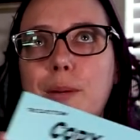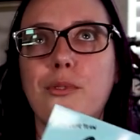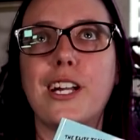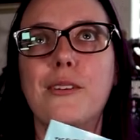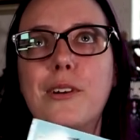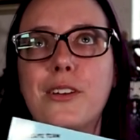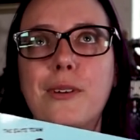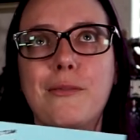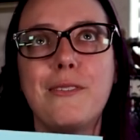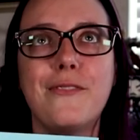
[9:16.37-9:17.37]
like bring them with them
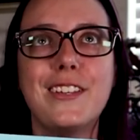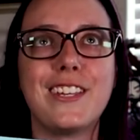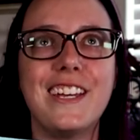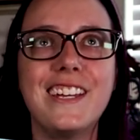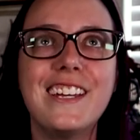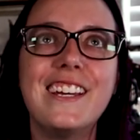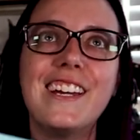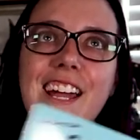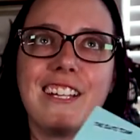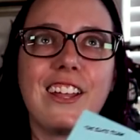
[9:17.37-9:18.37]
when we visit
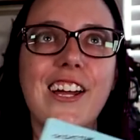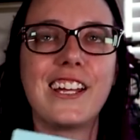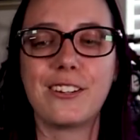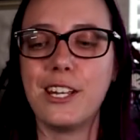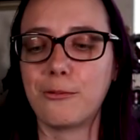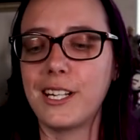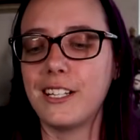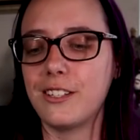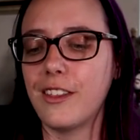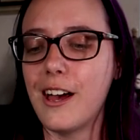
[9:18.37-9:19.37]
and read
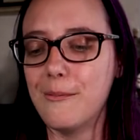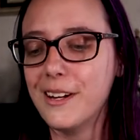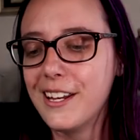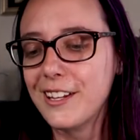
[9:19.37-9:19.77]
it to them.